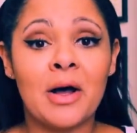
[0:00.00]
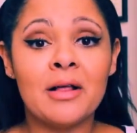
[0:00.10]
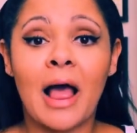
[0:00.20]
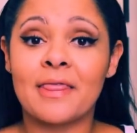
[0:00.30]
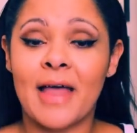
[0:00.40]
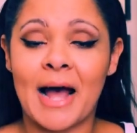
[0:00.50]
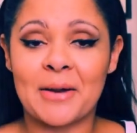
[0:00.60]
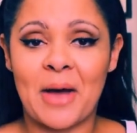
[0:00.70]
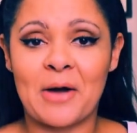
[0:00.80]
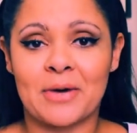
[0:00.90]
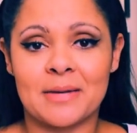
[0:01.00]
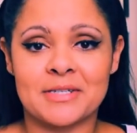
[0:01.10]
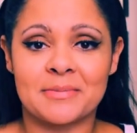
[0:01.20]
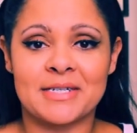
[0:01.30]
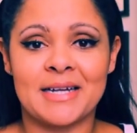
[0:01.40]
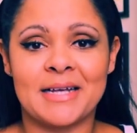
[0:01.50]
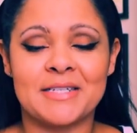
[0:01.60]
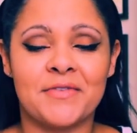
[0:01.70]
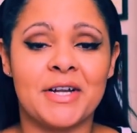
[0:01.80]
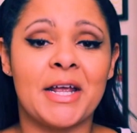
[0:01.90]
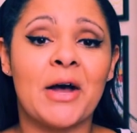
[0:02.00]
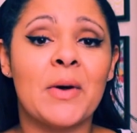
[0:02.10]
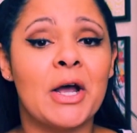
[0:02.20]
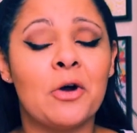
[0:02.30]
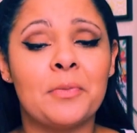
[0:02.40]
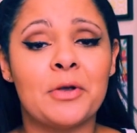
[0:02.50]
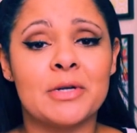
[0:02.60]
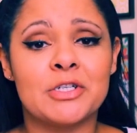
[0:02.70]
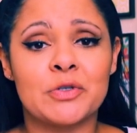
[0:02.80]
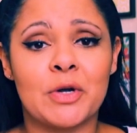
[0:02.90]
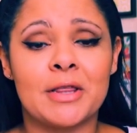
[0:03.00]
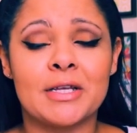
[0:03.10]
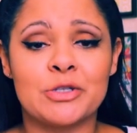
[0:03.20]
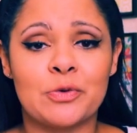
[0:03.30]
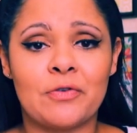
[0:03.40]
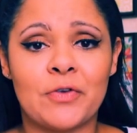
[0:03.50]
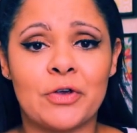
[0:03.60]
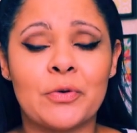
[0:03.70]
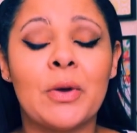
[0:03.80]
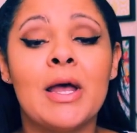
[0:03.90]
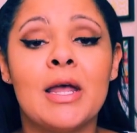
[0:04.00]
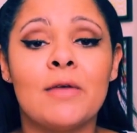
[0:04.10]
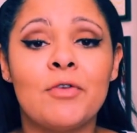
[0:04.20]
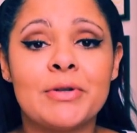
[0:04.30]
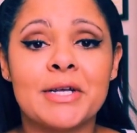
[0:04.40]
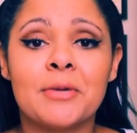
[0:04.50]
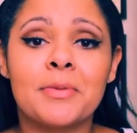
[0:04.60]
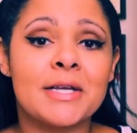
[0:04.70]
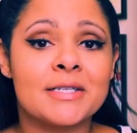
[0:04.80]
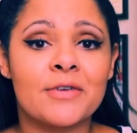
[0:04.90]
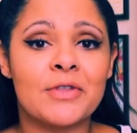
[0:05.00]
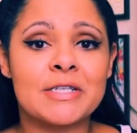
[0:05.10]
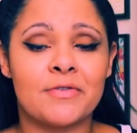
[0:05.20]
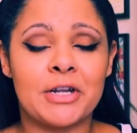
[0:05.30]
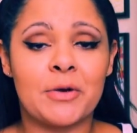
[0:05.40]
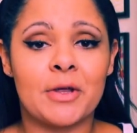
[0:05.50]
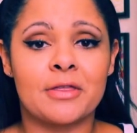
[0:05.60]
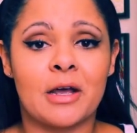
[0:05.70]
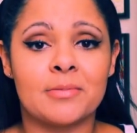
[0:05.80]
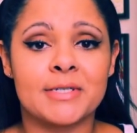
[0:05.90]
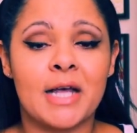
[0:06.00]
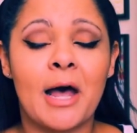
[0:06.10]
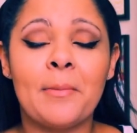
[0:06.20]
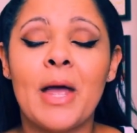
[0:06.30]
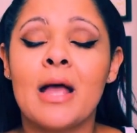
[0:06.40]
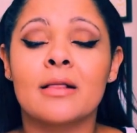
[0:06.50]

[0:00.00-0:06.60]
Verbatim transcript: Well, that about wraps up today's video. I hope you enjoyed this review. If you did, please give this video a thumbs up.